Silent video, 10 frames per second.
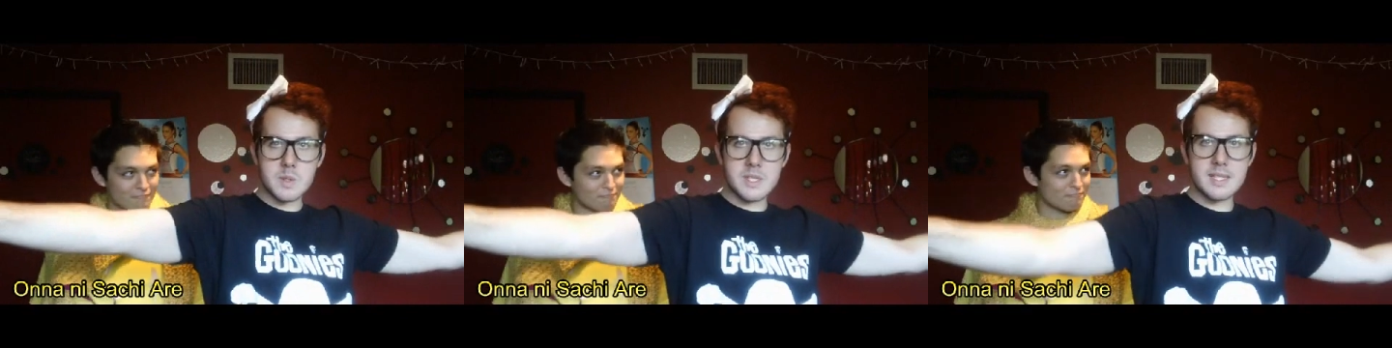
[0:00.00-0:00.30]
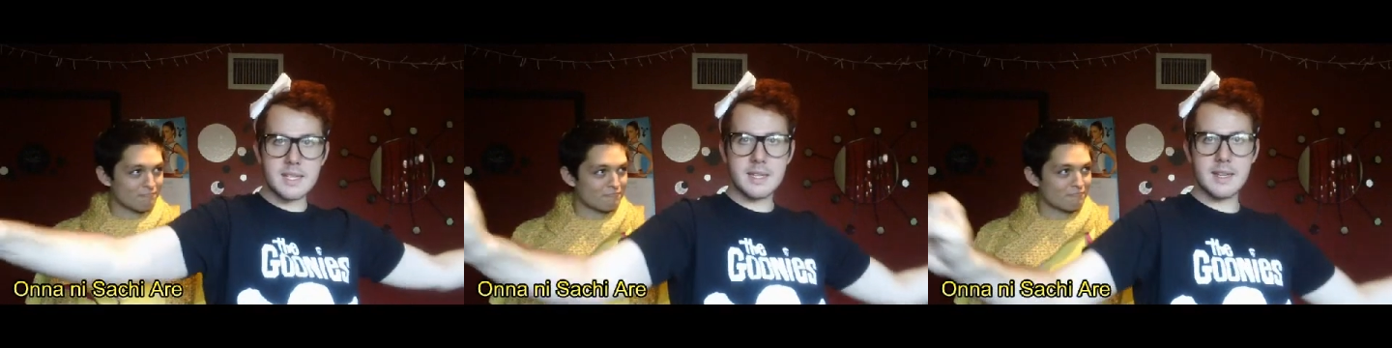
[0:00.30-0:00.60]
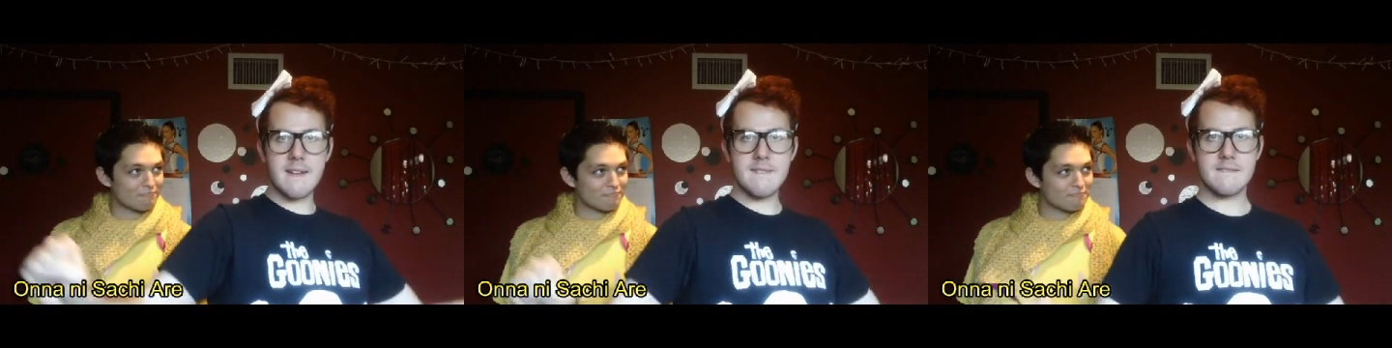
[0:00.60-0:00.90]

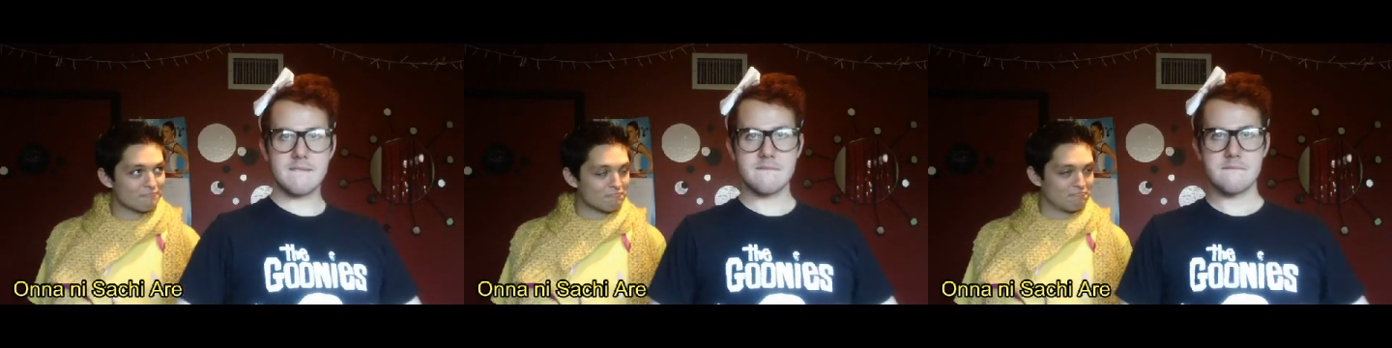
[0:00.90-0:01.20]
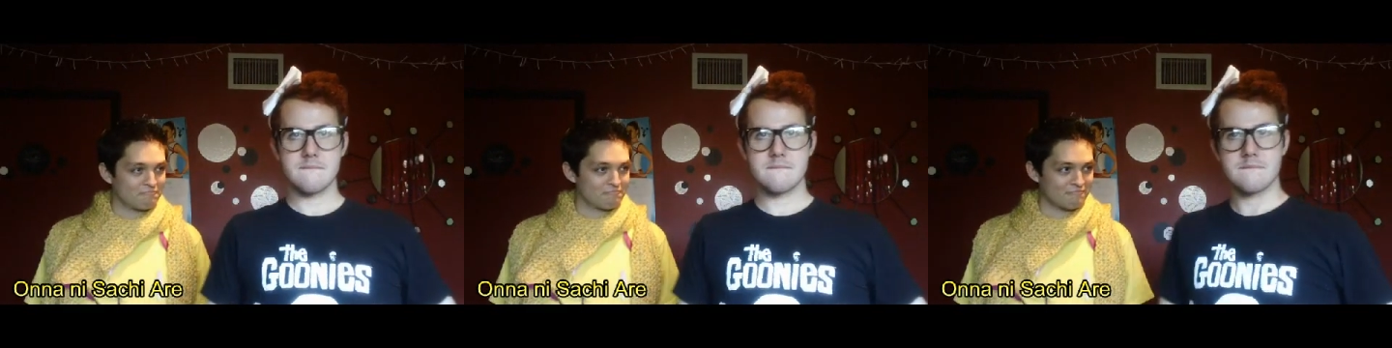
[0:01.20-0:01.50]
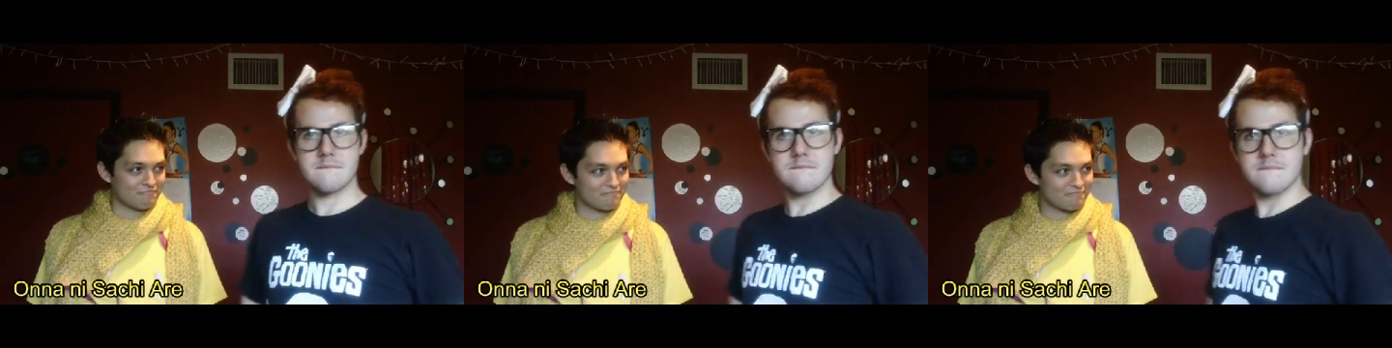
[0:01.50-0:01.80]

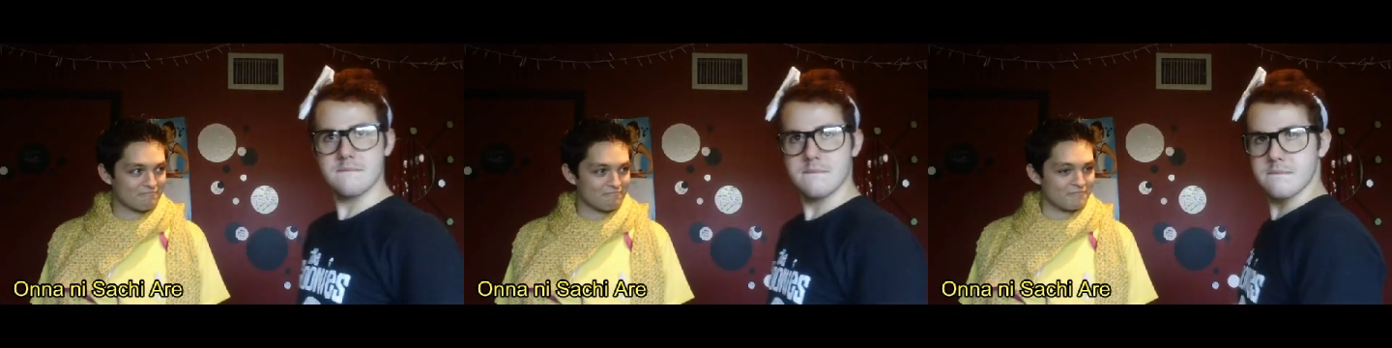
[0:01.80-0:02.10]
(silence)